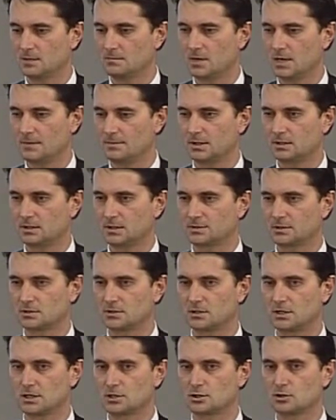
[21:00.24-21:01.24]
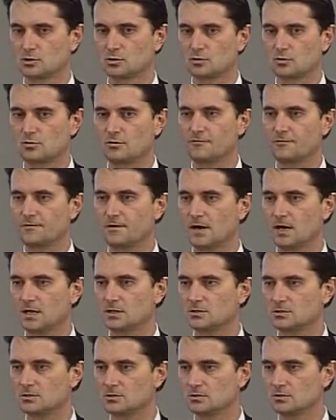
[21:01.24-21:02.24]
This is not a subject of
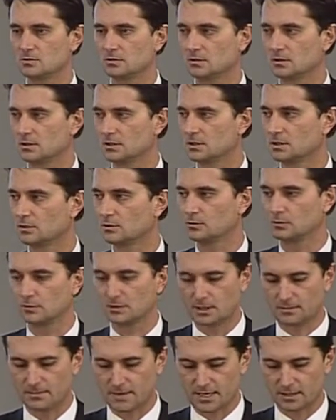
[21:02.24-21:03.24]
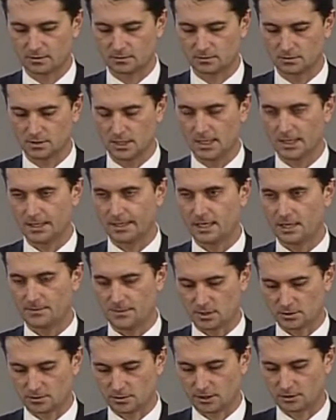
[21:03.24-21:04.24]
one presentation, this
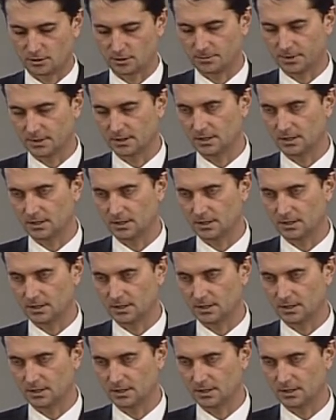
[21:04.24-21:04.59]
is a subject